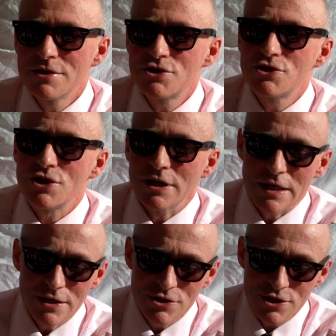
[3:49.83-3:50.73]
This is
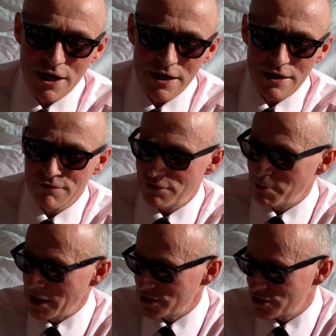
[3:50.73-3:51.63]
the inside
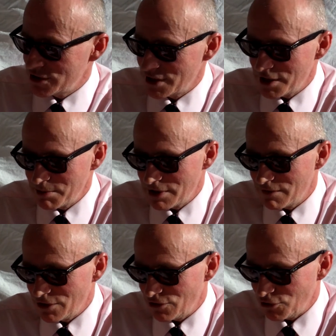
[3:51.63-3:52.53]
information that I'm
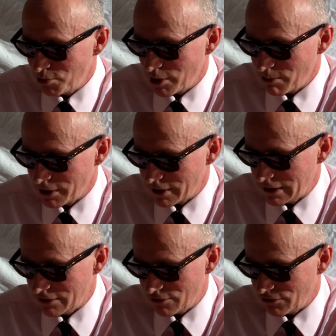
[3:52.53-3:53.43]
giving to you
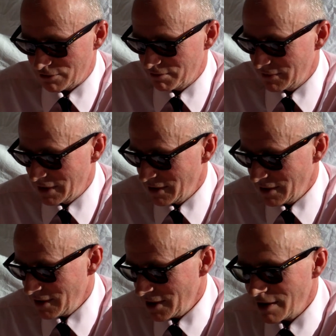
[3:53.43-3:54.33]
publicly, just
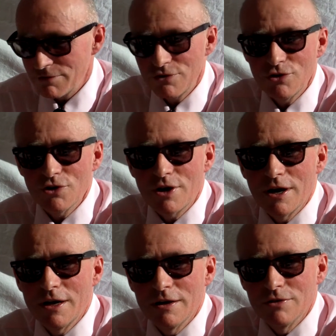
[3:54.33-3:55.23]
out of sheer
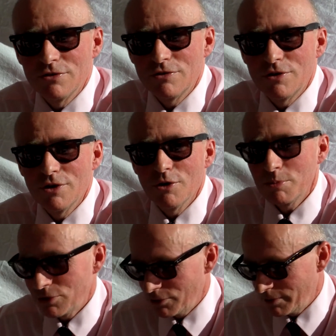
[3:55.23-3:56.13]
kindness, to
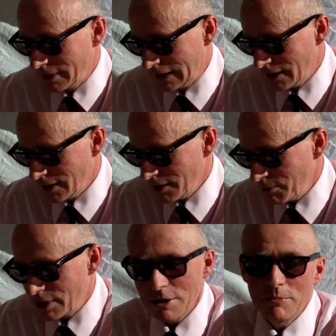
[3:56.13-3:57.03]
help you
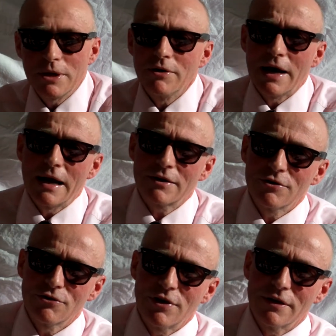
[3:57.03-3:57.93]
become better
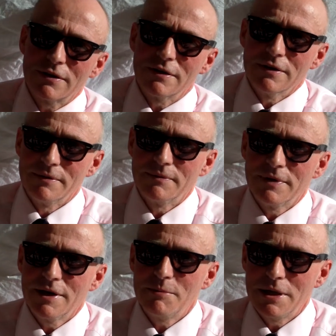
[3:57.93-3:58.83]
actors out there.
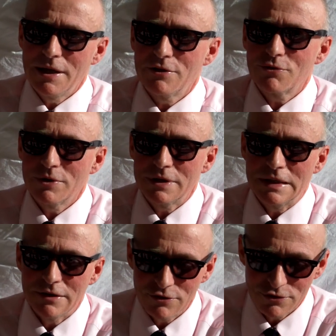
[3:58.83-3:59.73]
I mean, that's what
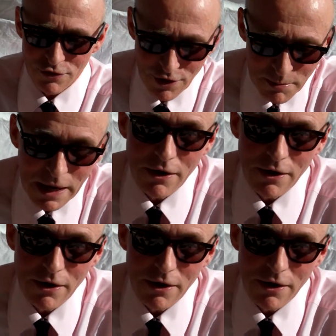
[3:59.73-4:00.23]
this is all